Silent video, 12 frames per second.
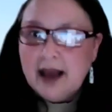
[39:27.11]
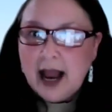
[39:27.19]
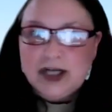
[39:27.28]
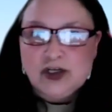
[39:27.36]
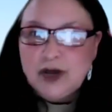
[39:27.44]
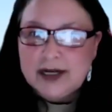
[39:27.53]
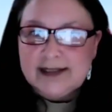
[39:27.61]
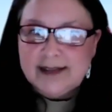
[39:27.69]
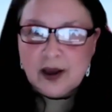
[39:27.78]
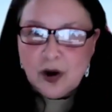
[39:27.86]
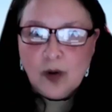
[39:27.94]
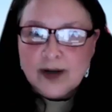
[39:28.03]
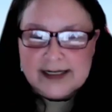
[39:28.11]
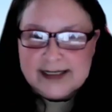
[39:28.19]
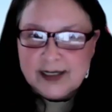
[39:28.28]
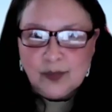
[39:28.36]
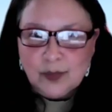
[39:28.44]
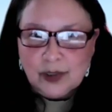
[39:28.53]
I tried to let go and it
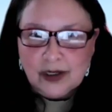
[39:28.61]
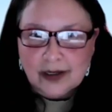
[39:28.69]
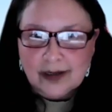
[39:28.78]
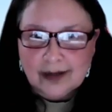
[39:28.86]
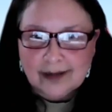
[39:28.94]
didn't work.